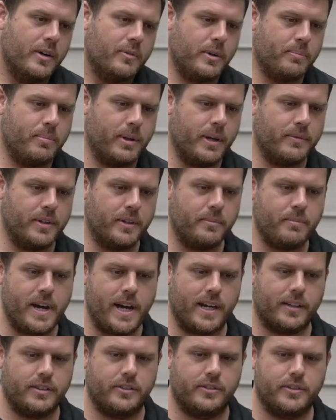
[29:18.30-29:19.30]
Mm-hmm. We pivoted
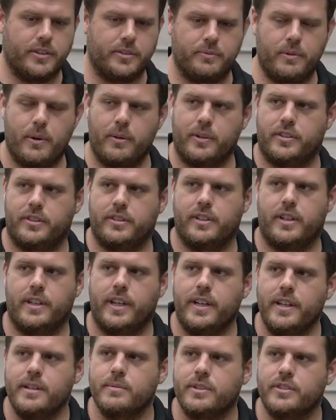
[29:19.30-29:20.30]
back to just focusing on
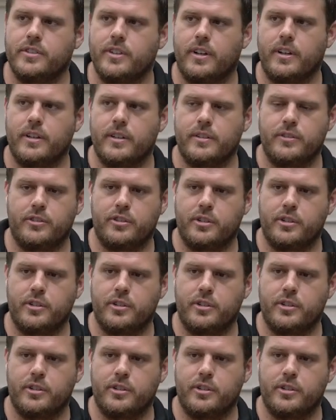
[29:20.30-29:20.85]
Amazon,